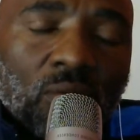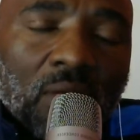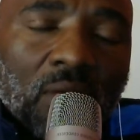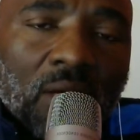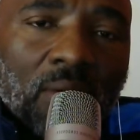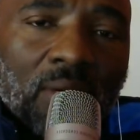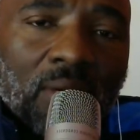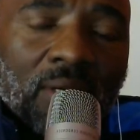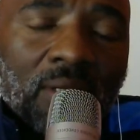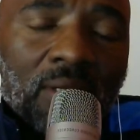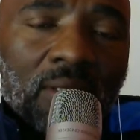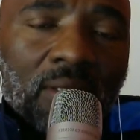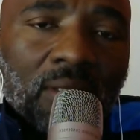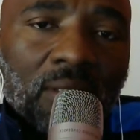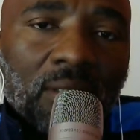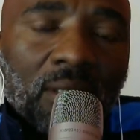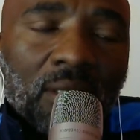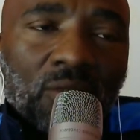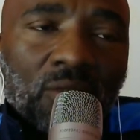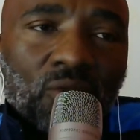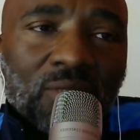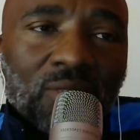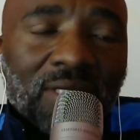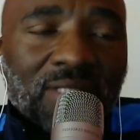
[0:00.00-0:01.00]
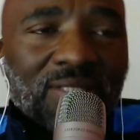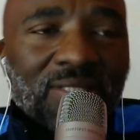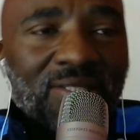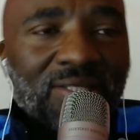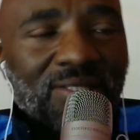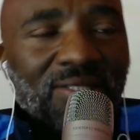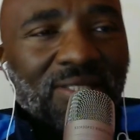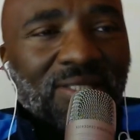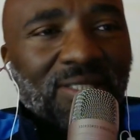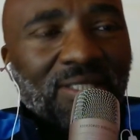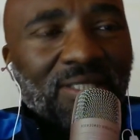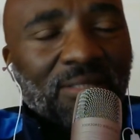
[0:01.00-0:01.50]
our education
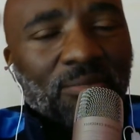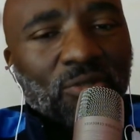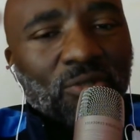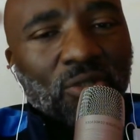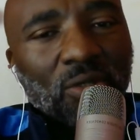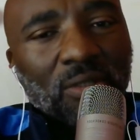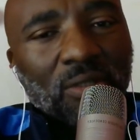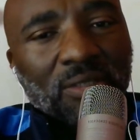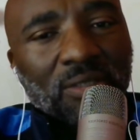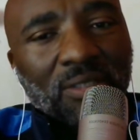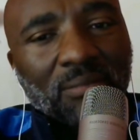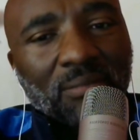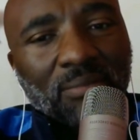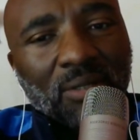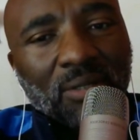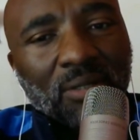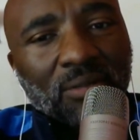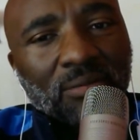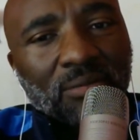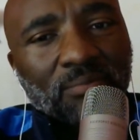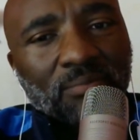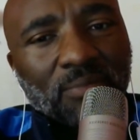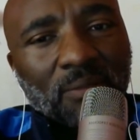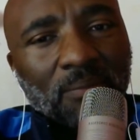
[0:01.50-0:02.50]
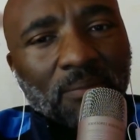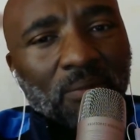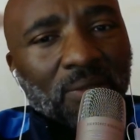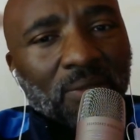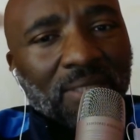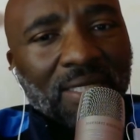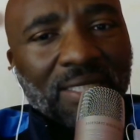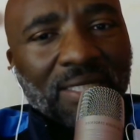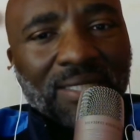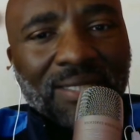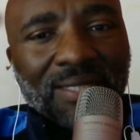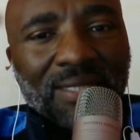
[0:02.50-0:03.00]
system talks about people
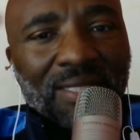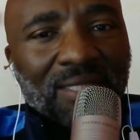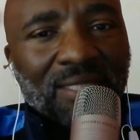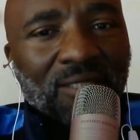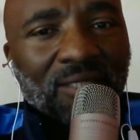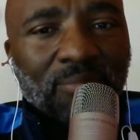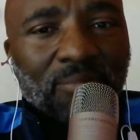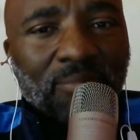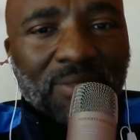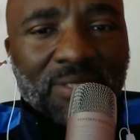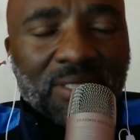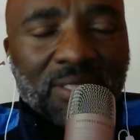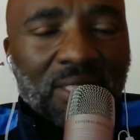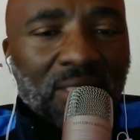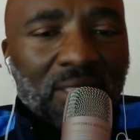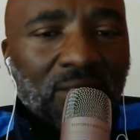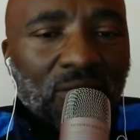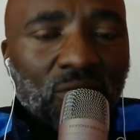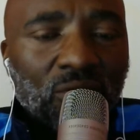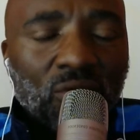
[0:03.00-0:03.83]
getting 30%.